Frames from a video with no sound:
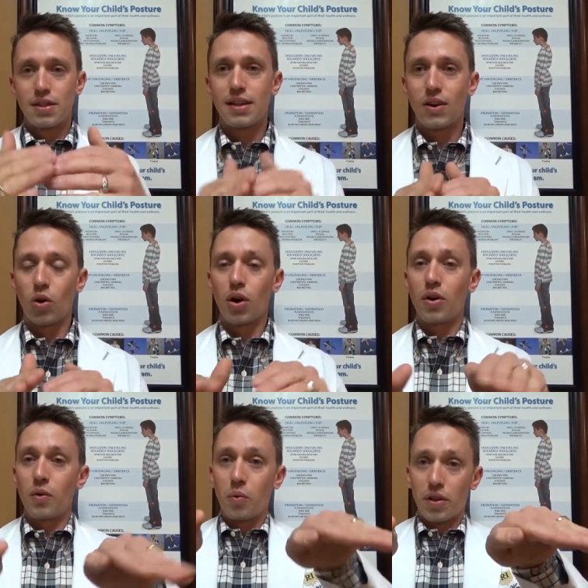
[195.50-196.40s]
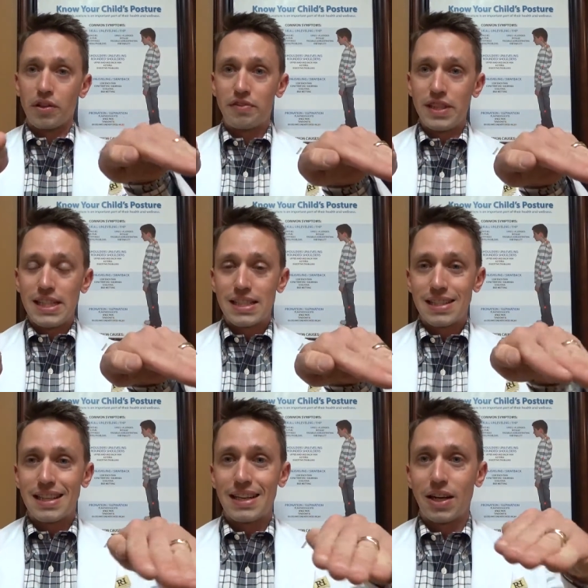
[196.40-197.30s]
or when the feet
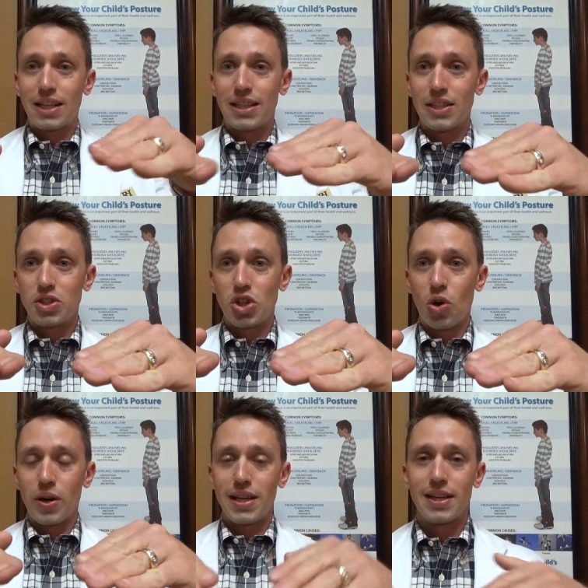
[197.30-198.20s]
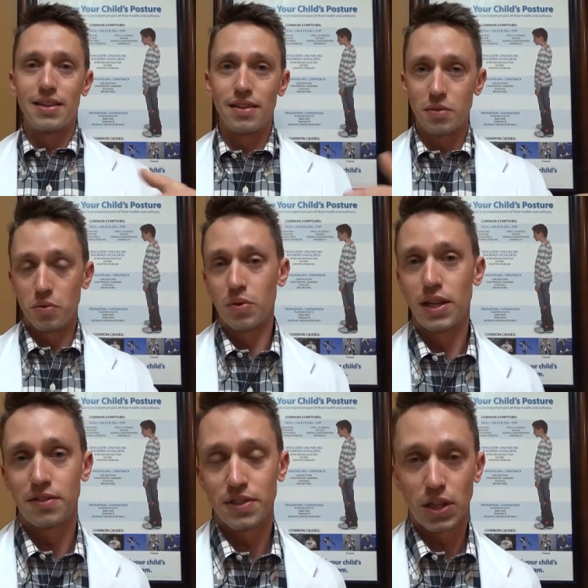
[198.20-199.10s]
on kids go in.
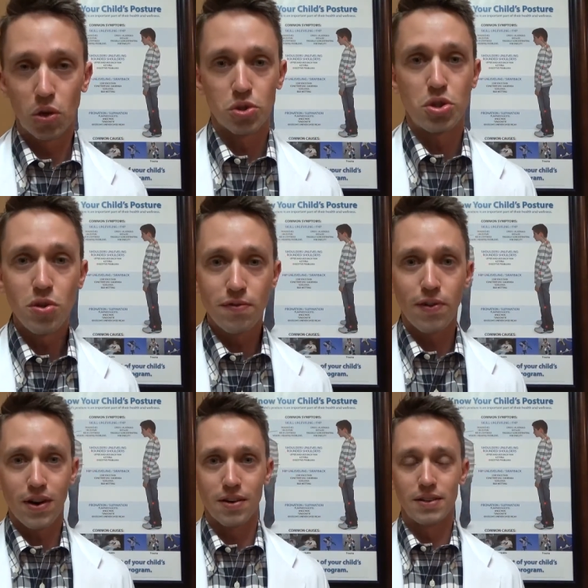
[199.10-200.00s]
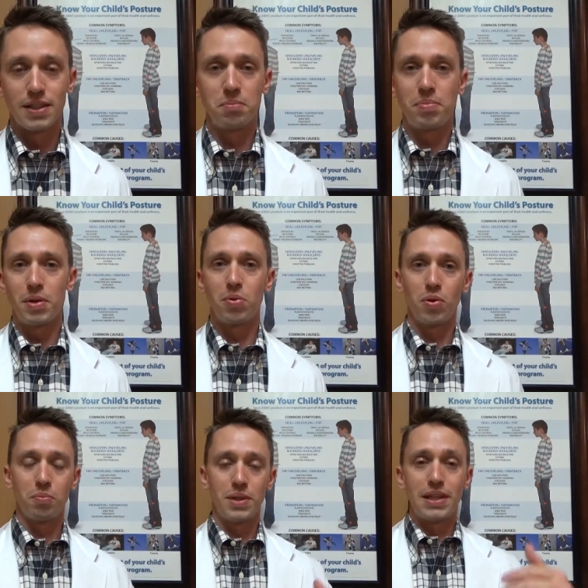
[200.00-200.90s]
If they go too far in, people
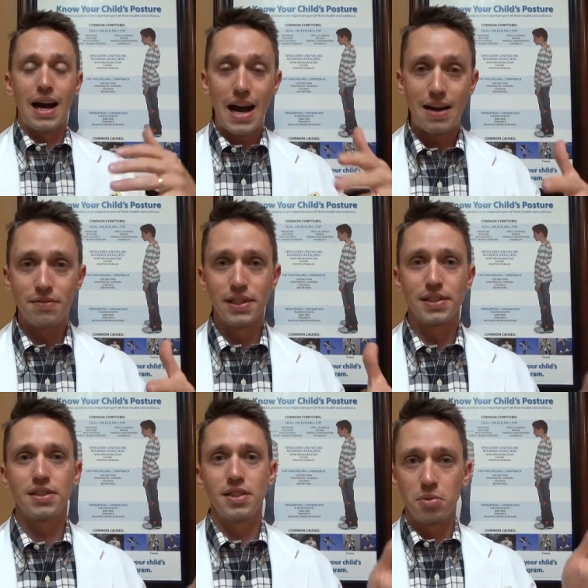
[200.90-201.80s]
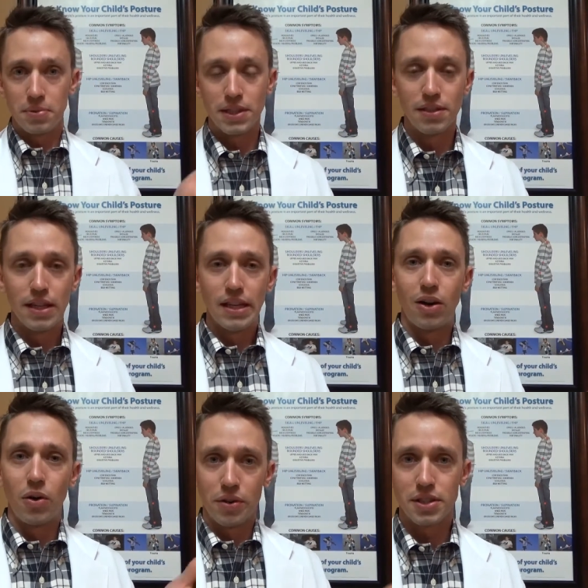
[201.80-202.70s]
will be obvious, and it'll be,
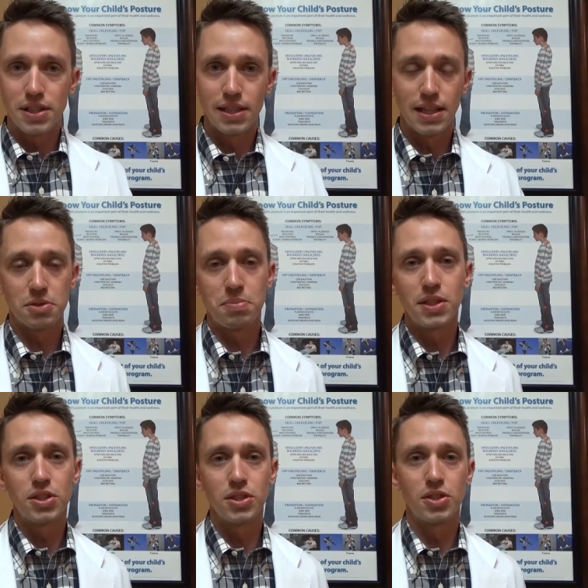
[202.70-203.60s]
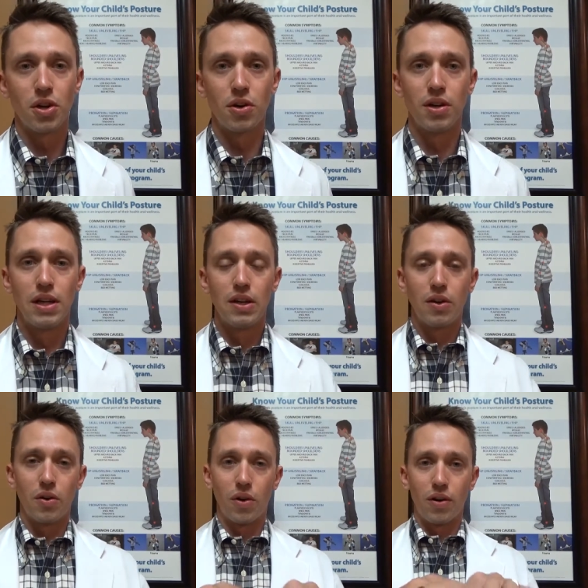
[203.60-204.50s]
oh, this kid has pigeon toe,
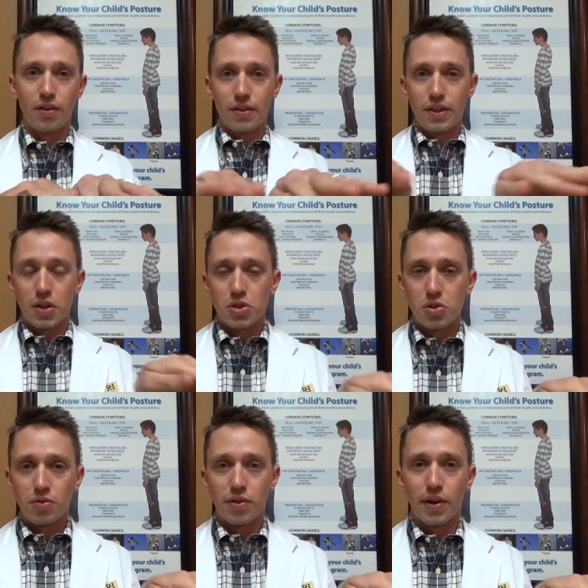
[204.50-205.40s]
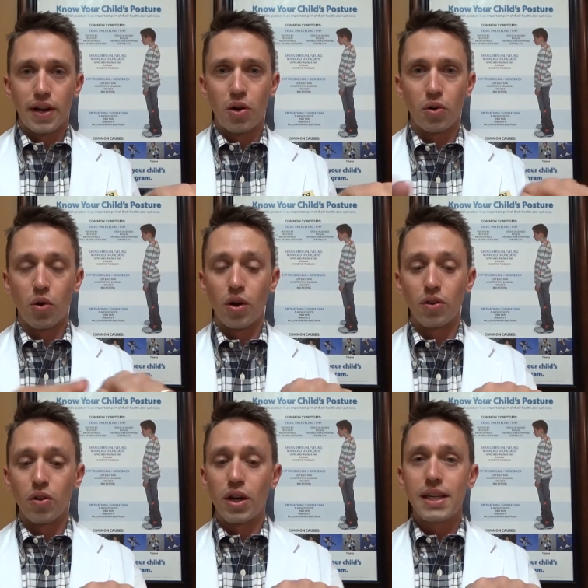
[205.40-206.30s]
or they're too flared out. Or
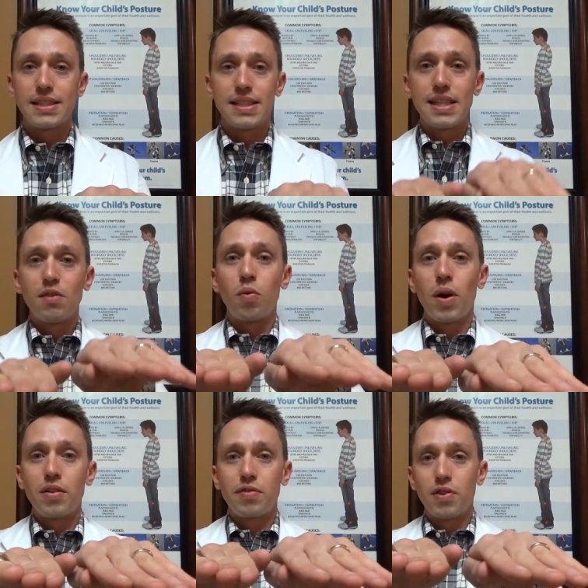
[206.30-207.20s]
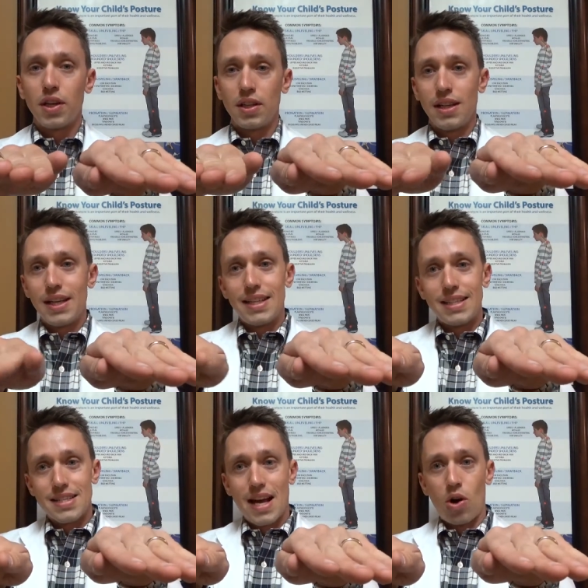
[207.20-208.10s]
look and see if one foot
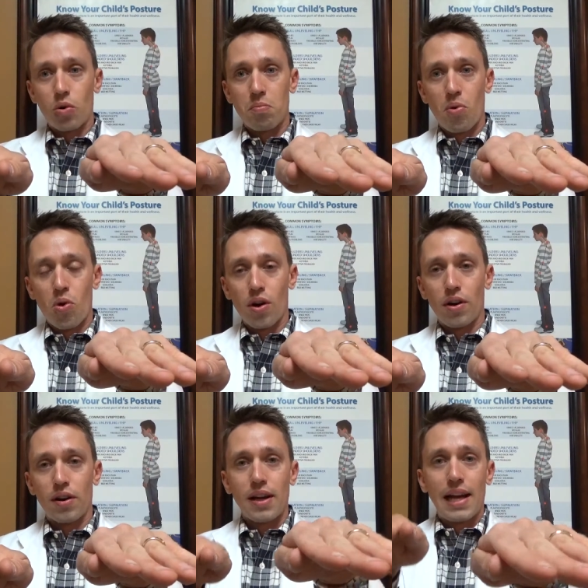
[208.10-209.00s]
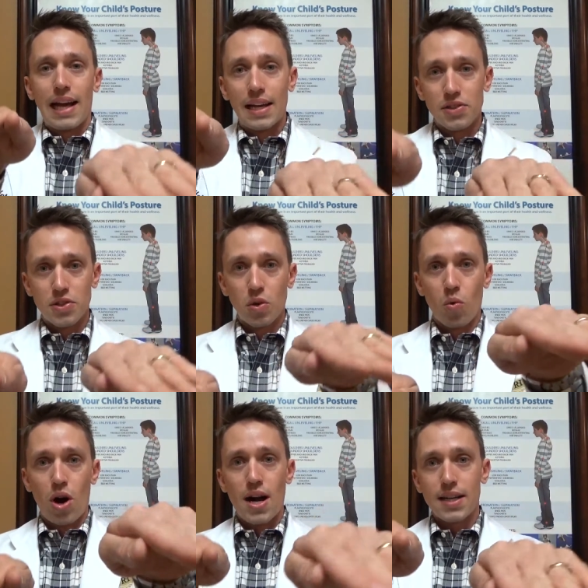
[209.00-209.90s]
is out more as they're
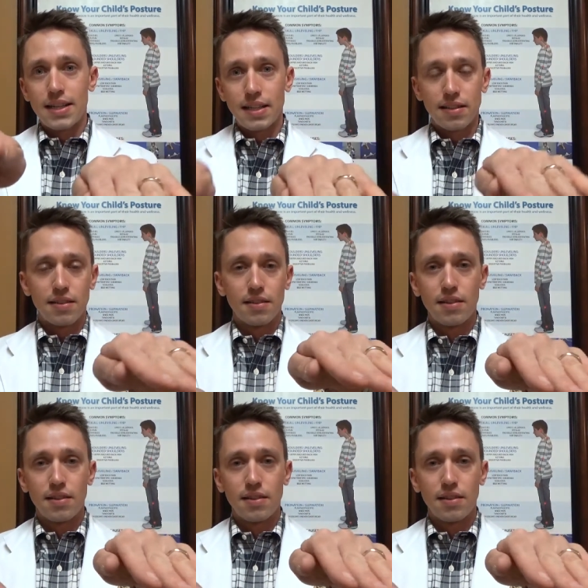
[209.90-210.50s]
walking,